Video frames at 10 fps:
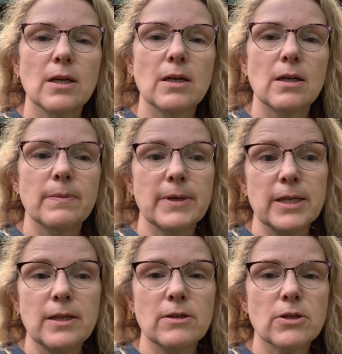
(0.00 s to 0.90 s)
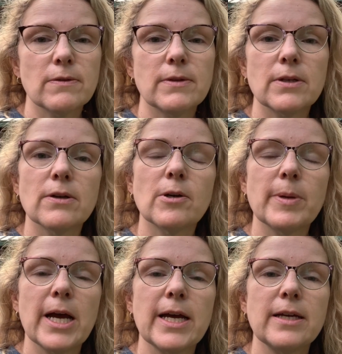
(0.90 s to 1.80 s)
um, in each of the grow
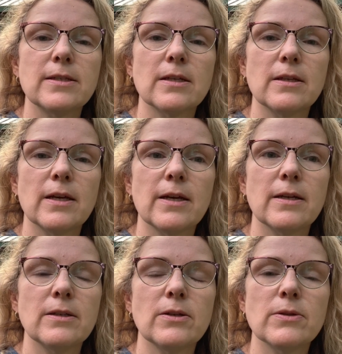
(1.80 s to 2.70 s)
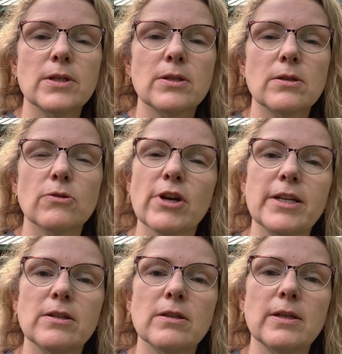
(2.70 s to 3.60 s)
bags and then use the
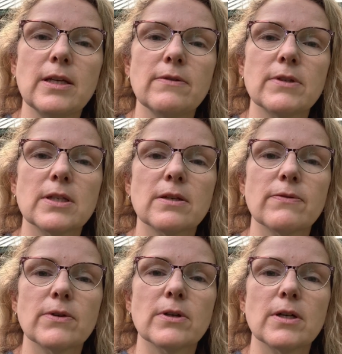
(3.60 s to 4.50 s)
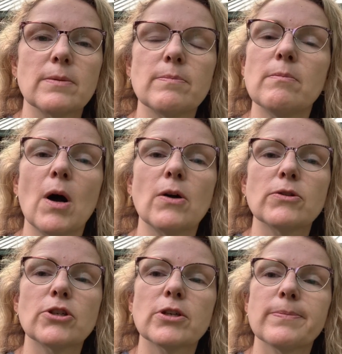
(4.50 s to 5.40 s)
shredded leaves for a
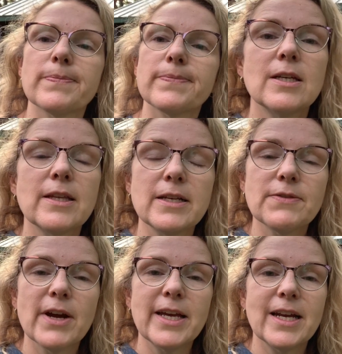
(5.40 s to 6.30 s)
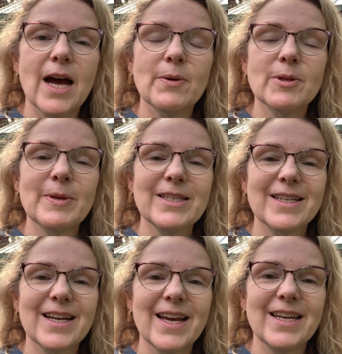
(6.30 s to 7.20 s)
mulch. Thanks for hanging out with me
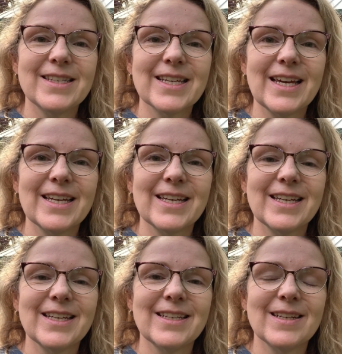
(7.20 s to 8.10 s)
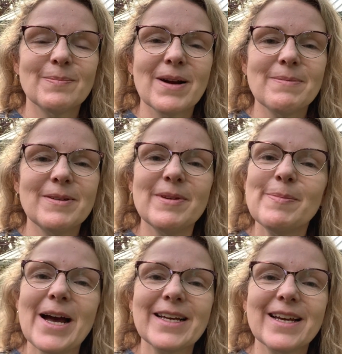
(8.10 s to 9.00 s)
tonight and I'll probably be
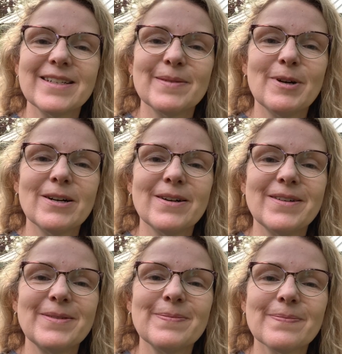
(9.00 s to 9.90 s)
back out tomorrow.